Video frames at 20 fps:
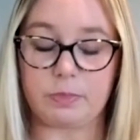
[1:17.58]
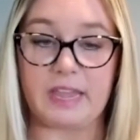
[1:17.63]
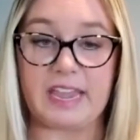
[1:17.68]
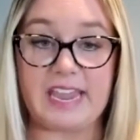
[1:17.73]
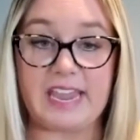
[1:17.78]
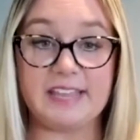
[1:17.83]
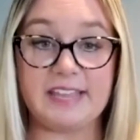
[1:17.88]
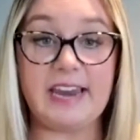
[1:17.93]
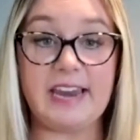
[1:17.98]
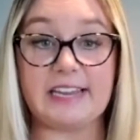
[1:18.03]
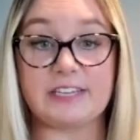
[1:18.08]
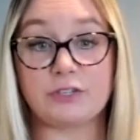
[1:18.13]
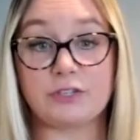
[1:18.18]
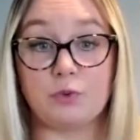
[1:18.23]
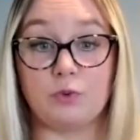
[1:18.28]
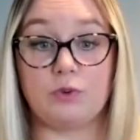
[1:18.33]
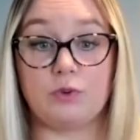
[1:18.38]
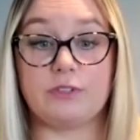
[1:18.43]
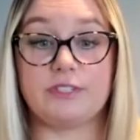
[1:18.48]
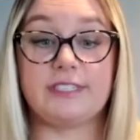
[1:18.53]
In a
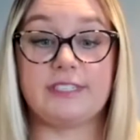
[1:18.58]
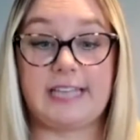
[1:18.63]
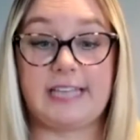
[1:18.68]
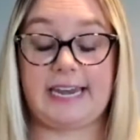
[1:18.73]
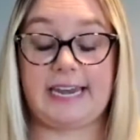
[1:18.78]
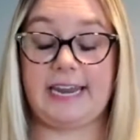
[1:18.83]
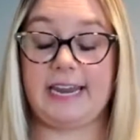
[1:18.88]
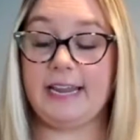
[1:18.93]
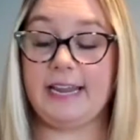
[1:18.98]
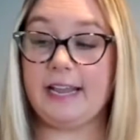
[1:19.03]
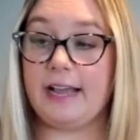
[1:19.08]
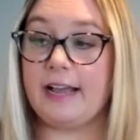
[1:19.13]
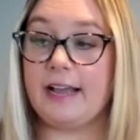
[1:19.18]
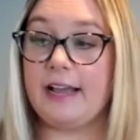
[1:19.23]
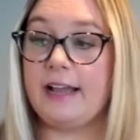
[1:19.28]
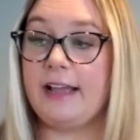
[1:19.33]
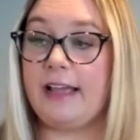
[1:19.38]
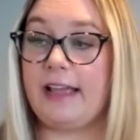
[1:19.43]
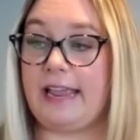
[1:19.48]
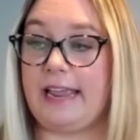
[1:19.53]
school setting
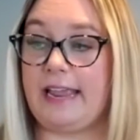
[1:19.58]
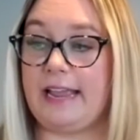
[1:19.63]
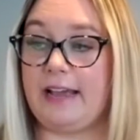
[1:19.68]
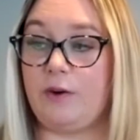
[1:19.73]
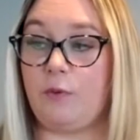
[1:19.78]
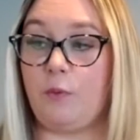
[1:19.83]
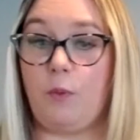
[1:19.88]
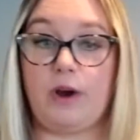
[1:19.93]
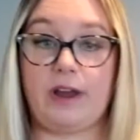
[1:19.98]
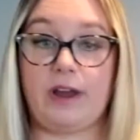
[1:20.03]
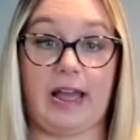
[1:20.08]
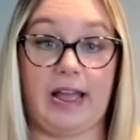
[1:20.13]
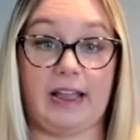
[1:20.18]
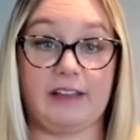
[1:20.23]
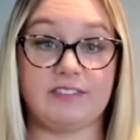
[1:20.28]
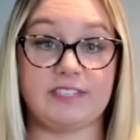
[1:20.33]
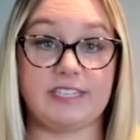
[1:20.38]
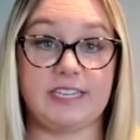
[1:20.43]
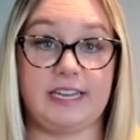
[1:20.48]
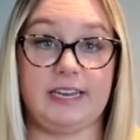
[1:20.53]
and what
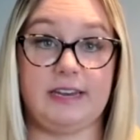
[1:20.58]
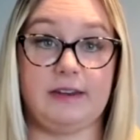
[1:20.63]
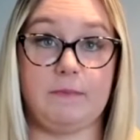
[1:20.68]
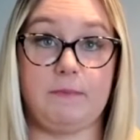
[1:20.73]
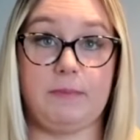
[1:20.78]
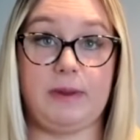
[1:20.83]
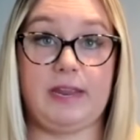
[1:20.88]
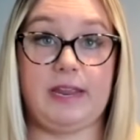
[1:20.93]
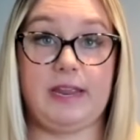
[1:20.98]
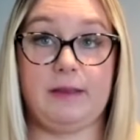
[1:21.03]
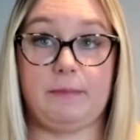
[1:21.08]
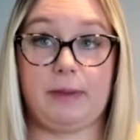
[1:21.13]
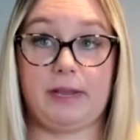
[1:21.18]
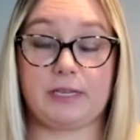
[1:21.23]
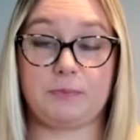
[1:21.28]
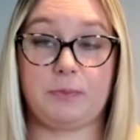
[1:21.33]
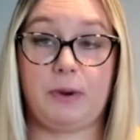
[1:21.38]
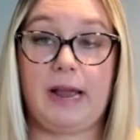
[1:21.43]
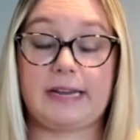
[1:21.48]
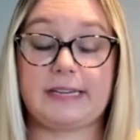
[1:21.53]
I've seen being
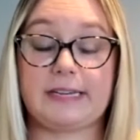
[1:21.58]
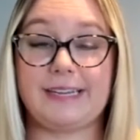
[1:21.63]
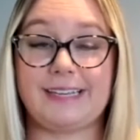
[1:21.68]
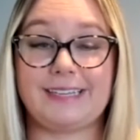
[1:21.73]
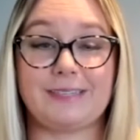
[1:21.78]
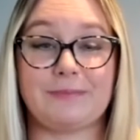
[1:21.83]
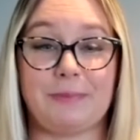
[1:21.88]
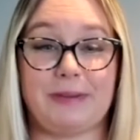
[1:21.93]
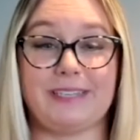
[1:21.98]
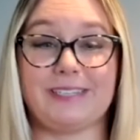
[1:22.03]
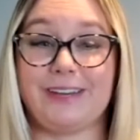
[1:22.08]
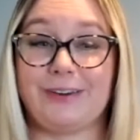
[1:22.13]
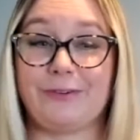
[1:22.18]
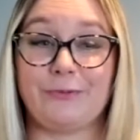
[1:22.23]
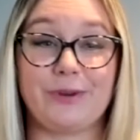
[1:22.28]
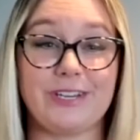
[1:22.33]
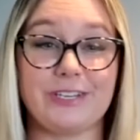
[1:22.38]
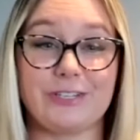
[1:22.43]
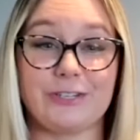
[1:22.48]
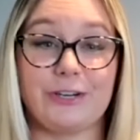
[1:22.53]
best practice based on
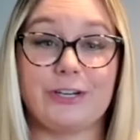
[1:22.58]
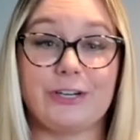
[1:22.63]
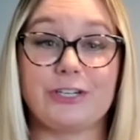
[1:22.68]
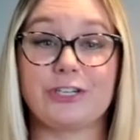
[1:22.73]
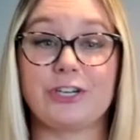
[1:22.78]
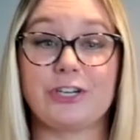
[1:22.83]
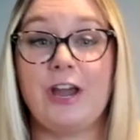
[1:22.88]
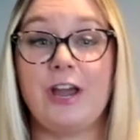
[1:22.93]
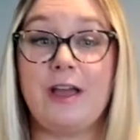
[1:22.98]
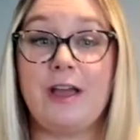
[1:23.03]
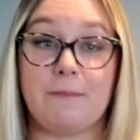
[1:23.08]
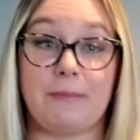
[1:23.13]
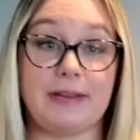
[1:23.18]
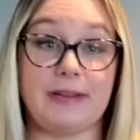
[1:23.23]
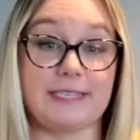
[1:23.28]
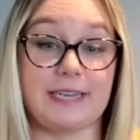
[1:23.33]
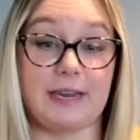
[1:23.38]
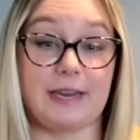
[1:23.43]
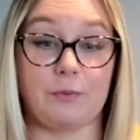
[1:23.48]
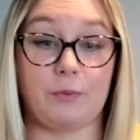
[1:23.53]
research,
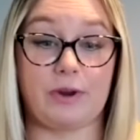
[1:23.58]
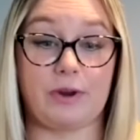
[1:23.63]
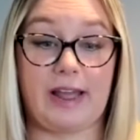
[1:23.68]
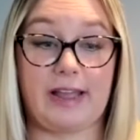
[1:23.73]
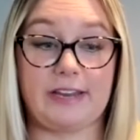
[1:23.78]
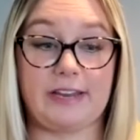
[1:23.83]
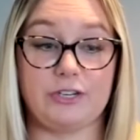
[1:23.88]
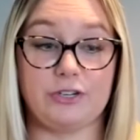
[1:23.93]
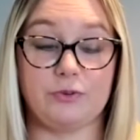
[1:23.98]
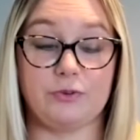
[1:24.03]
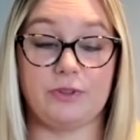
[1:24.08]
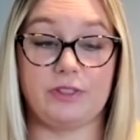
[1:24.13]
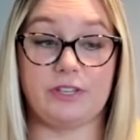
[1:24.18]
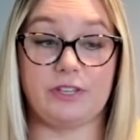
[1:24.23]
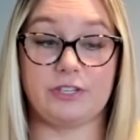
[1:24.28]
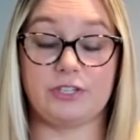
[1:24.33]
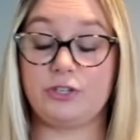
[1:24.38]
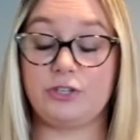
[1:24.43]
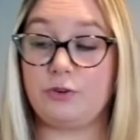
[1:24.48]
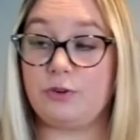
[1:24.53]
based on what I do with the
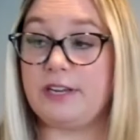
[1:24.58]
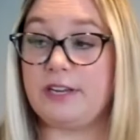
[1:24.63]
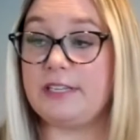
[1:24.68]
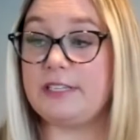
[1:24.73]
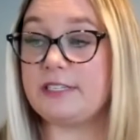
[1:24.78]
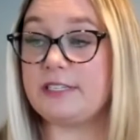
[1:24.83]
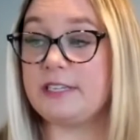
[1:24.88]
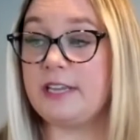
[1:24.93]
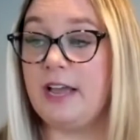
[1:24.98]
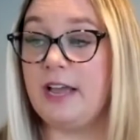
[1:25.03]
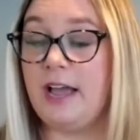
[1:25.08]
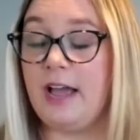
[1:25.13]
students.